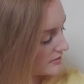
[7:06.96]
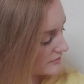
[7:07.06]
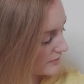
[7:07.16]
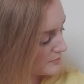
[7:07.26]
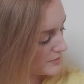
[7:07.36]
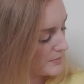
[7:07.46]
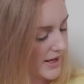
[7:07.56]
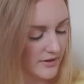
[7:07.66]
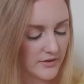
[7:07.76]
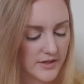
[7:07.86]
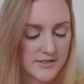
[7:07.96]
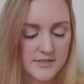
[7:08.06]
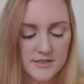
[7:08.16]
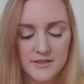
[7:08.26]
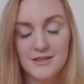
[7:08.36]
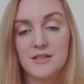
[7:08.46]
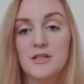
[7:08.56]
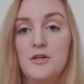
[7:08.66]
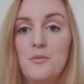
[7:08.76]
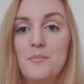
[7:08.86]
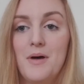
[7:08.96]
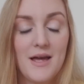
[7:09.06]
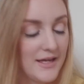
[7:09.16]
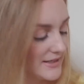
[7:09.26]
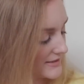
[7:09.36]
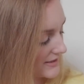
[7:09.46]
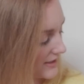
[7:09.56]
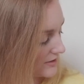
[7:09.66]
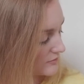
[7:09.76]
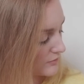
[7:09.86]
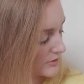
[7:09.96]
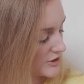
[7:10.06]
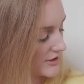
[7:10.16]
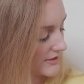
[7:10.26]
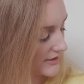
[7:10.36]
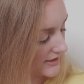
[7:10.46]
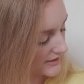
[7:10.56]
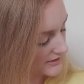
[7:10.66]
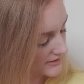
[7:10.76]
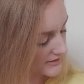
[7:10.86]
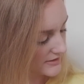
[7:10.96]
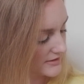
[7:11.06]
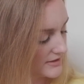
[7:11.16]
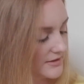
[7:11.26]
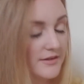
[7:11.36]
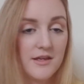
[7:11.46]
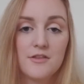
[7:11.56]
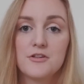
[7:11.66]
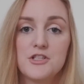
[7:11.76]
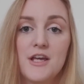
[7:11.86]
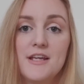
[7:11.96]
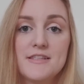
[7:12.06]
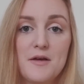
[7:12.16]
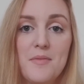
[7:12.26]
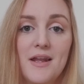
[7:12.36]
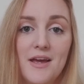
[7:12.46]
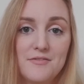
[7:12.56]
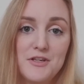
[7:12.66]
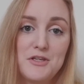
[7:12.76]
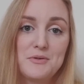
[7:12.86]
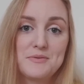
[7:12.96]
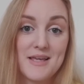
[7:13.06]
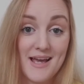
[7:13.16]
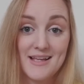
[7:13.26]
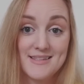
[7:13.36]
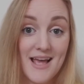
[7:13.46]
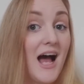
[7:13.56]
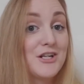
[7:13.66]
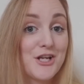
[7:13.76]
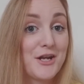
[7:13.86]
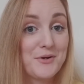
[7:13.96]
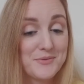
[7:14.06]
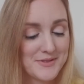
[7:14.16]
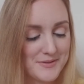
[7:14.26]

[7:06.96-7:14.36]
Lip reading: from the palette, but unfortunately the other shades I might have to use as eyeshadows.